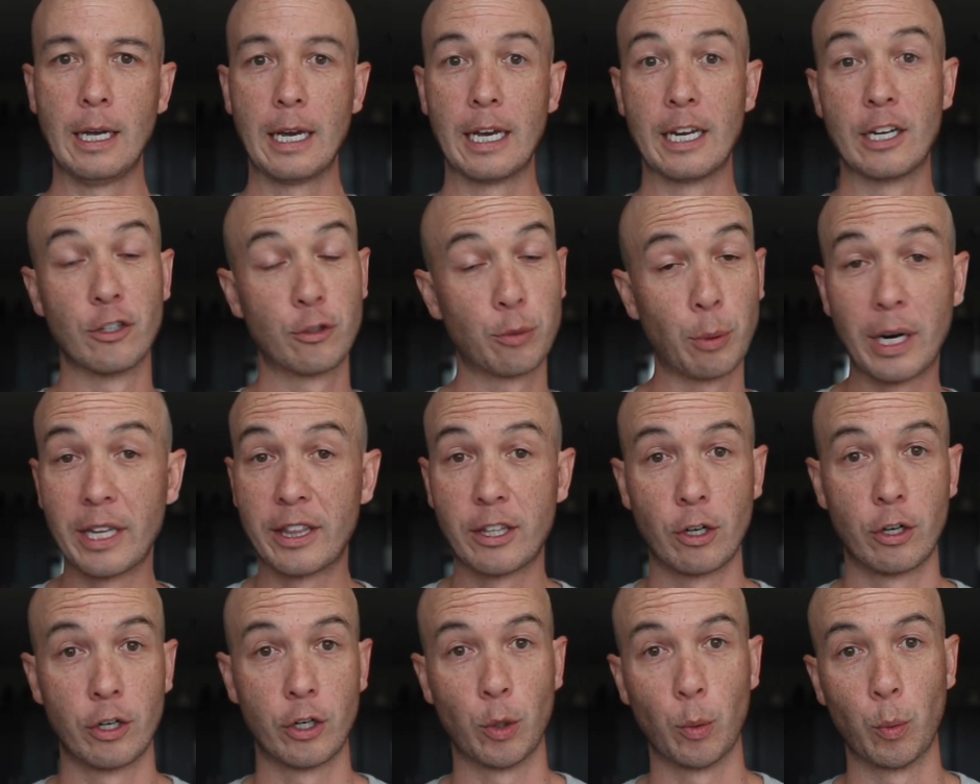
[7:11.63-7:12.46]
And it's right
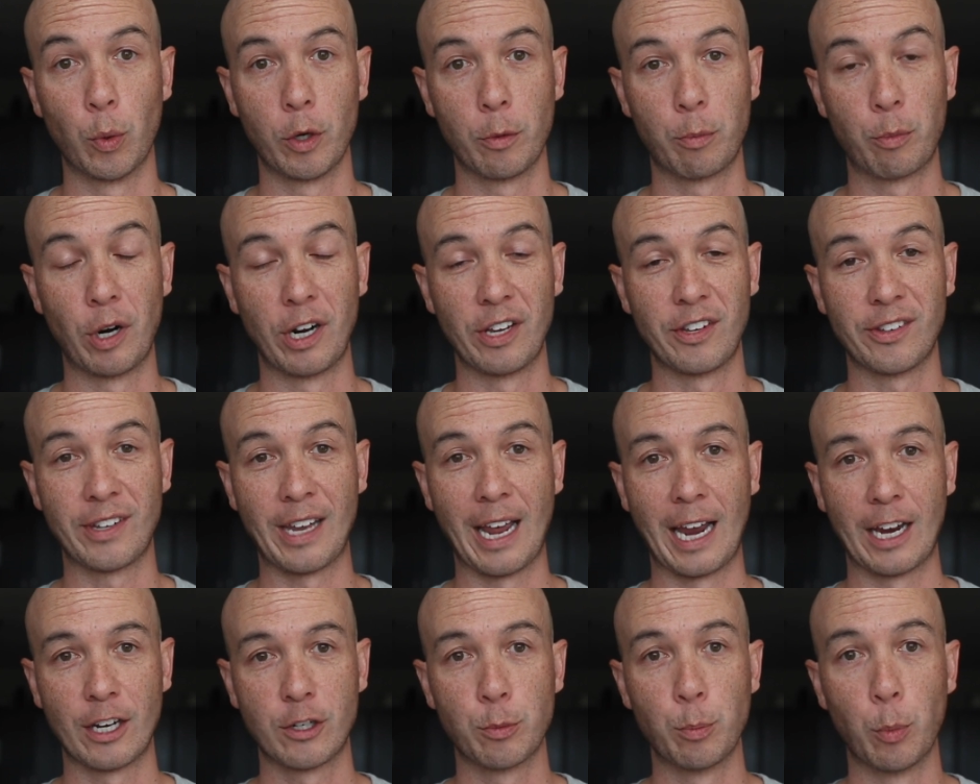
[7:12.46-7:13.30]
there in your WordPress
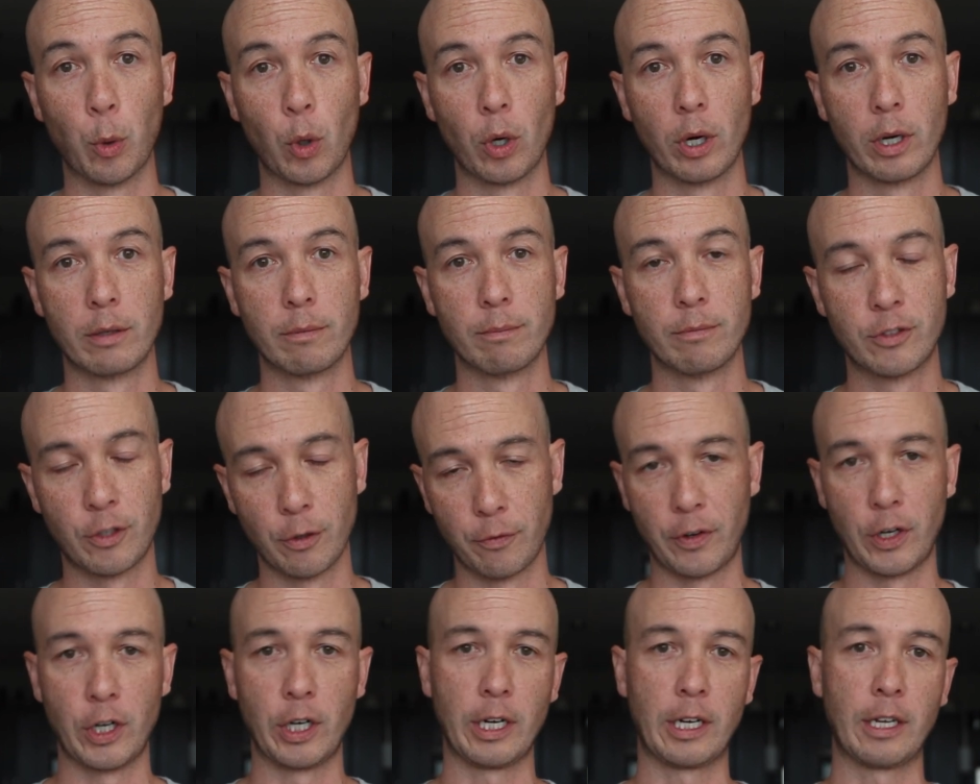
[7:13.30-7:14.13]
dashboard,
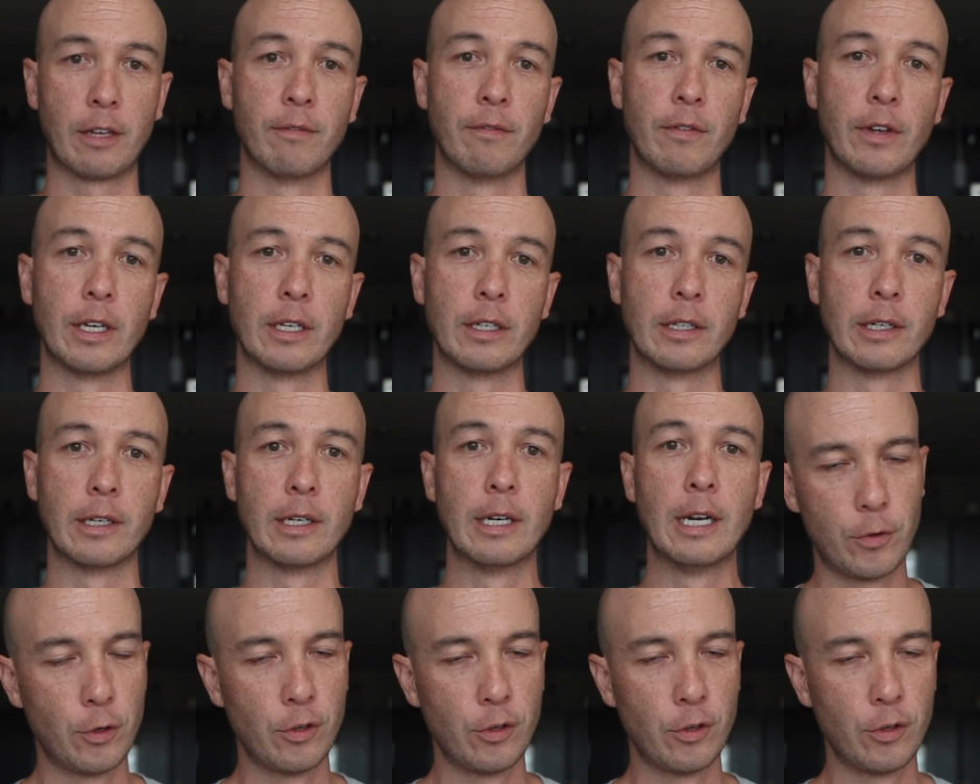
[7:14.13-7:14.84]
so very convenient.